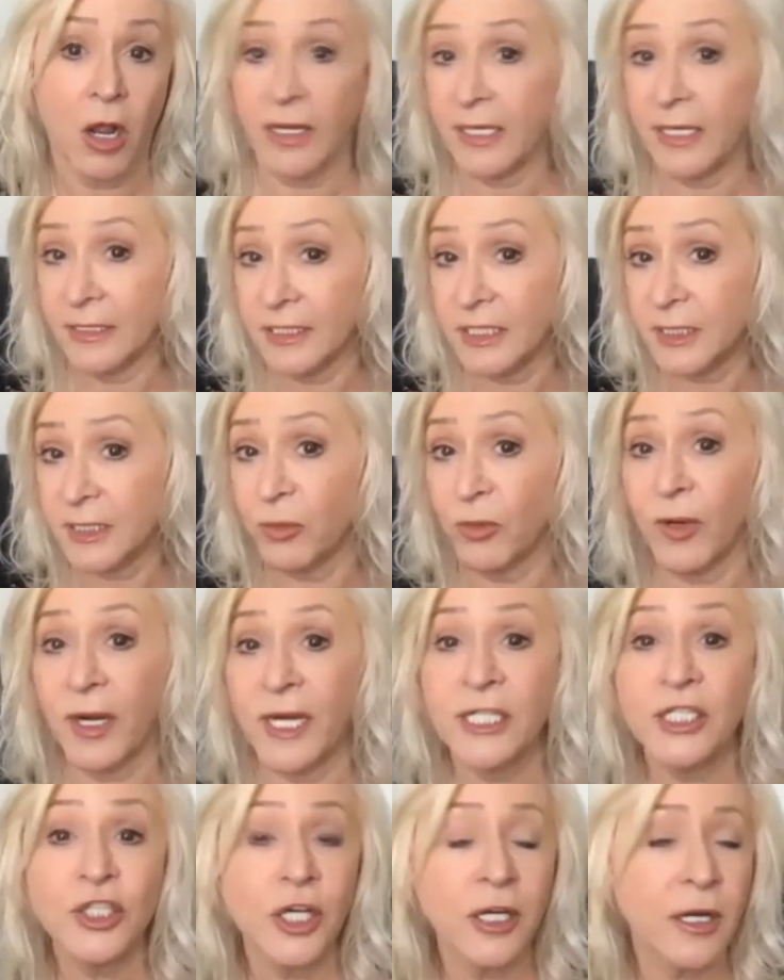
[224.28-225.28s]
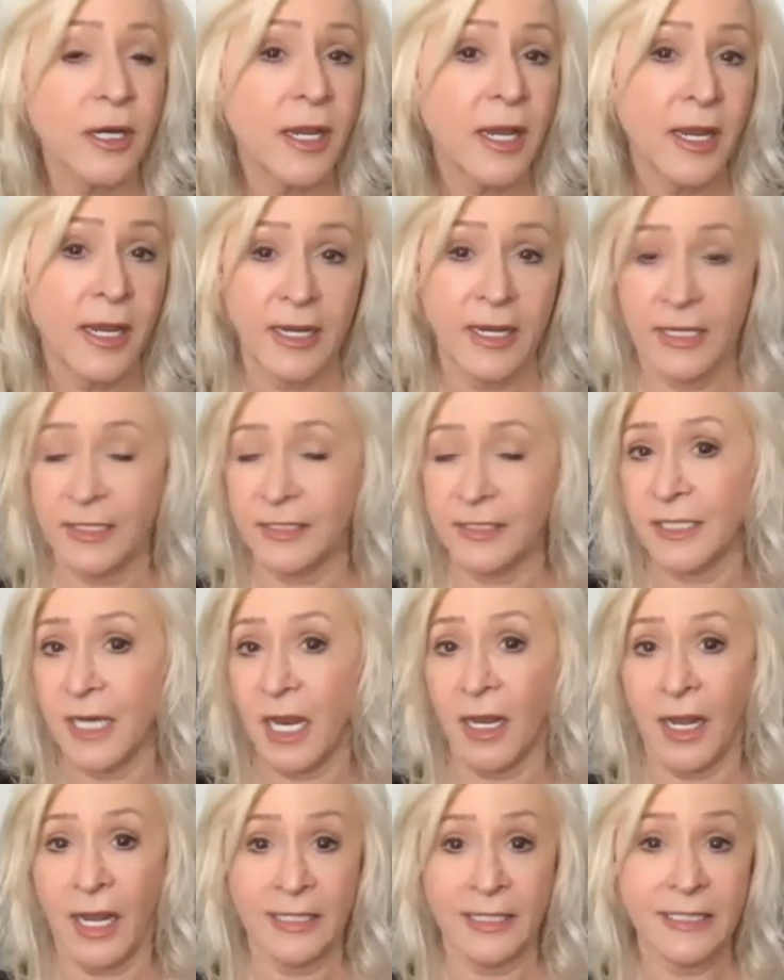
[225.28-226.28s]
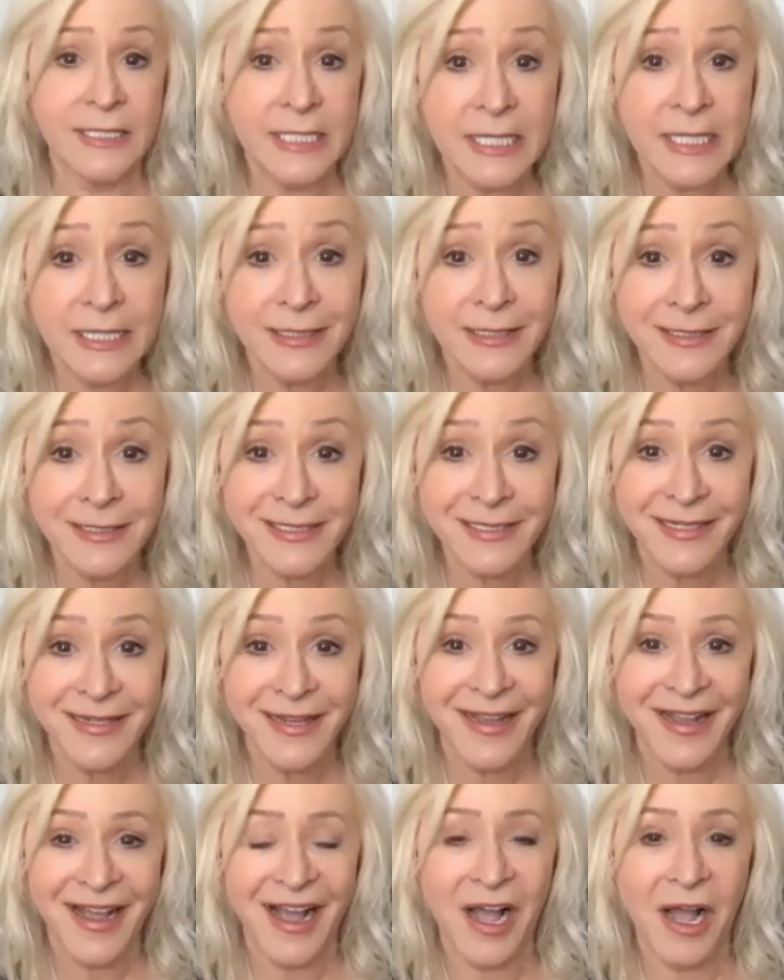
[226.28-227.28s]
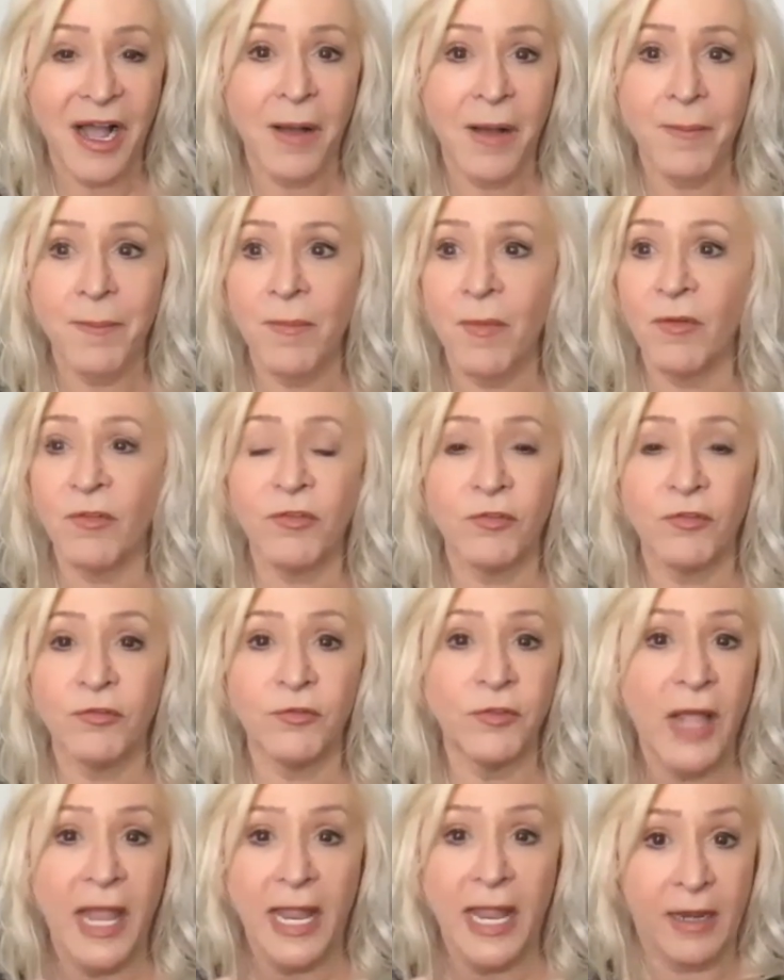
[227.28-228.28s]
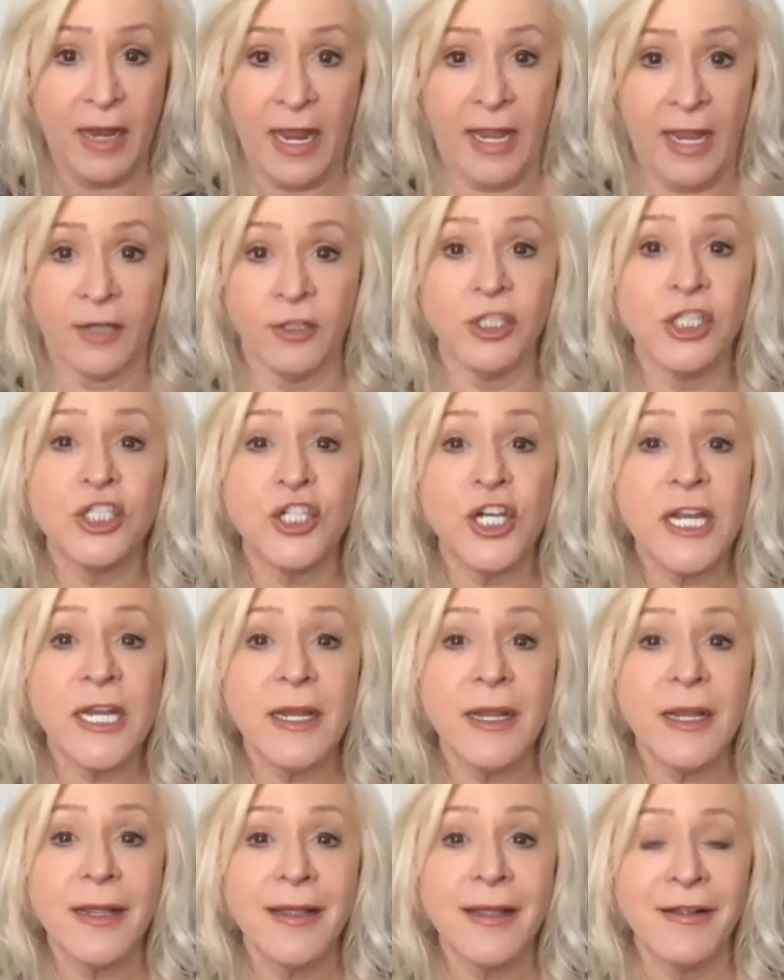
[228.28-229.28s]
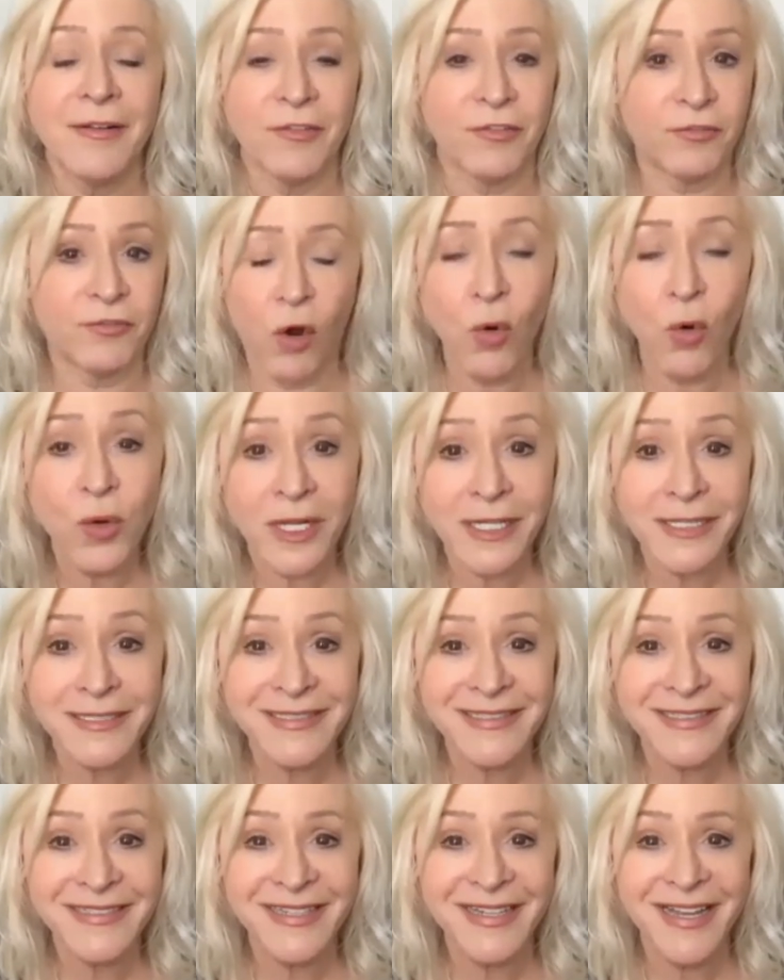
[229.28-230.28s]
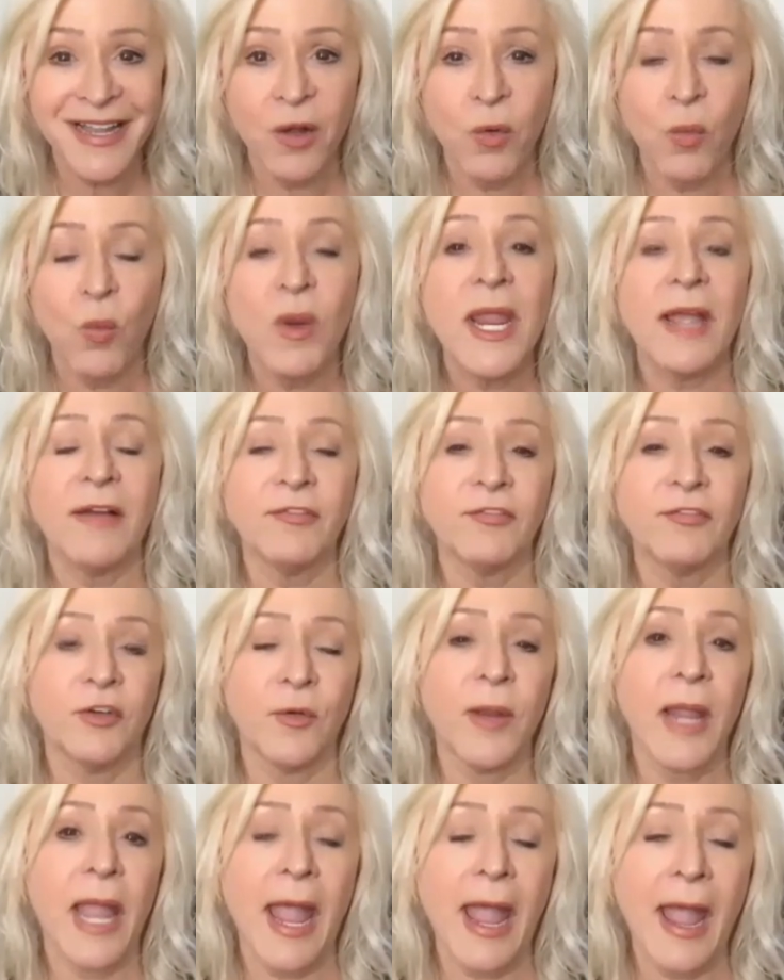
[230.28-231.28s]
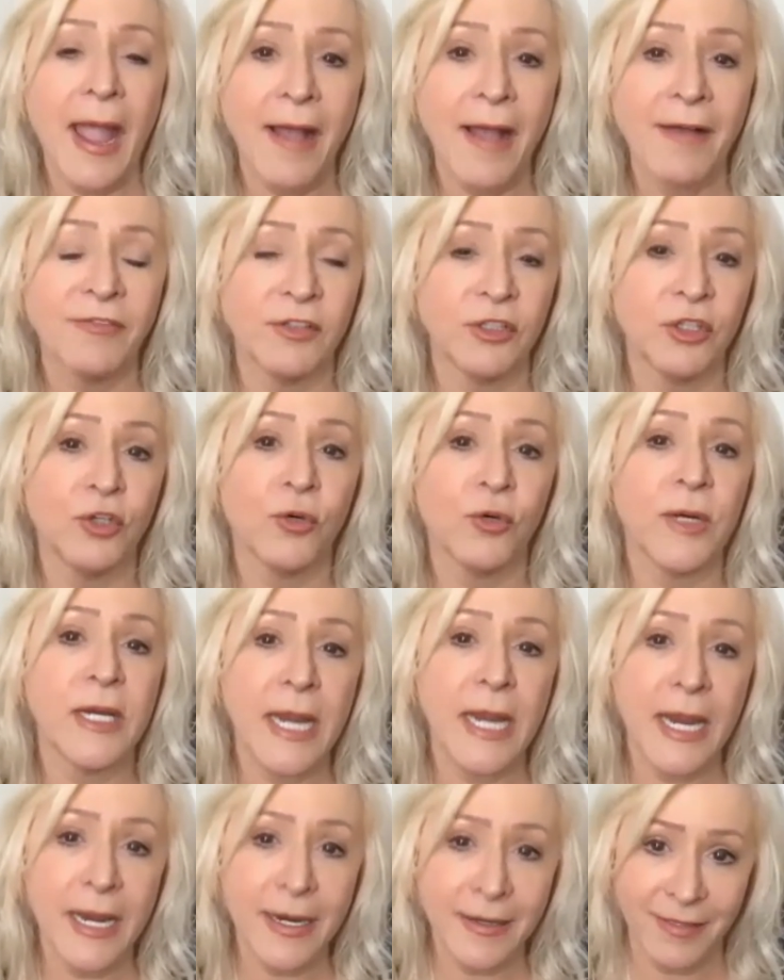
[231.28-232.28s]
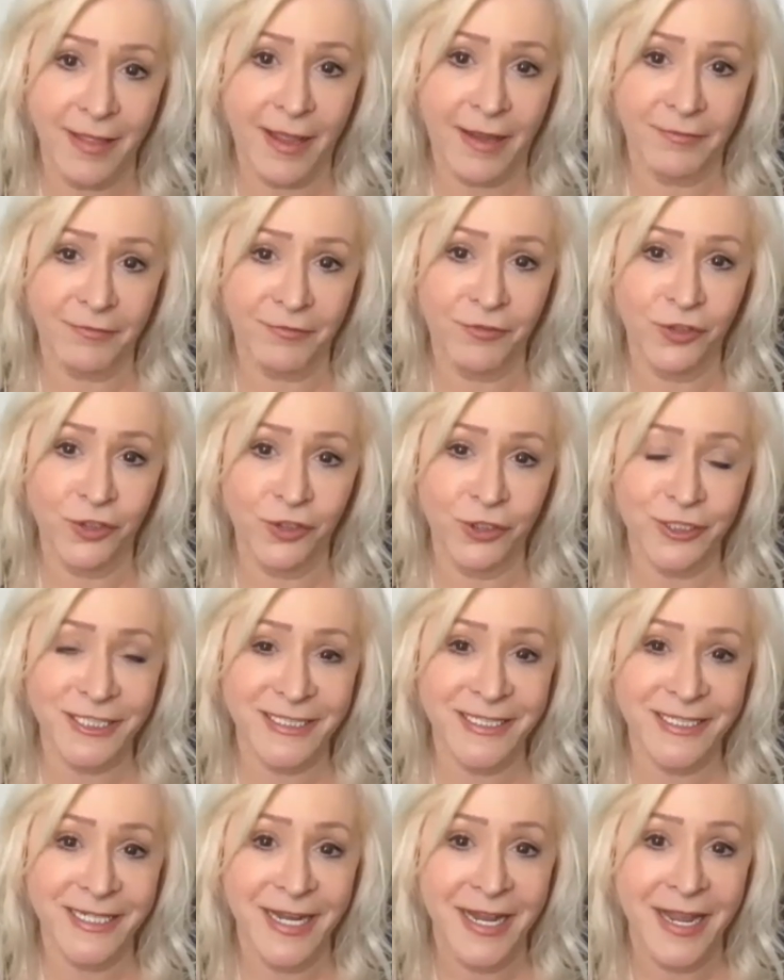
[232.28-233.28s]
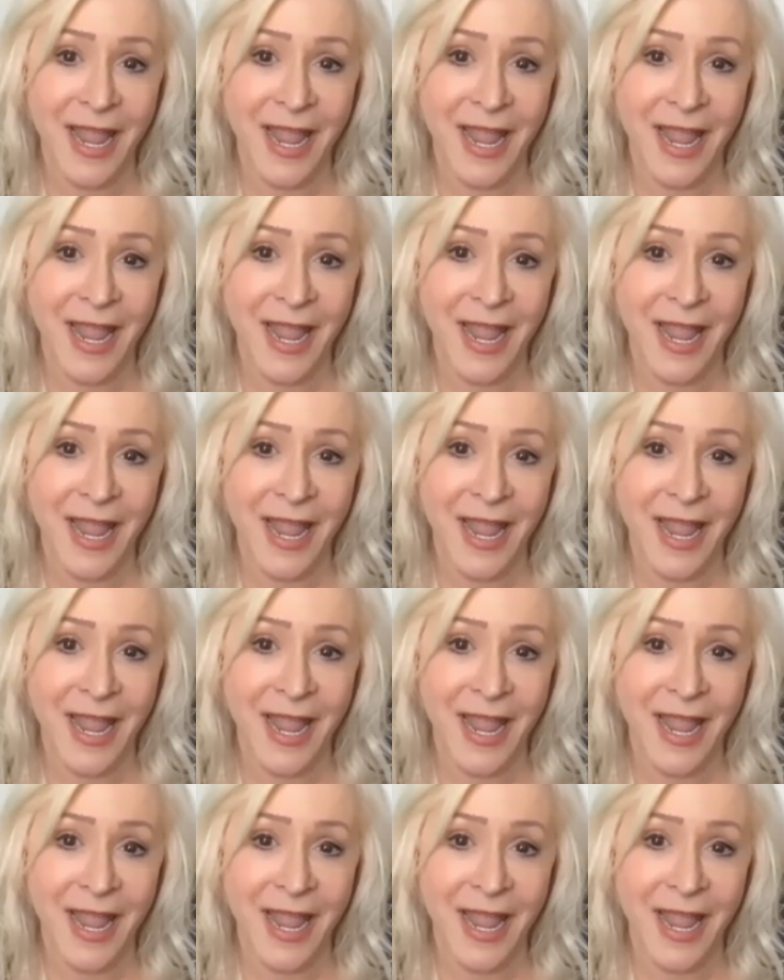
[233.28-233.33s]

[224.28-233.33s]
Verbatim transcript: inspiration, in ideas, um, f- energy, focus. We have to have and create that first.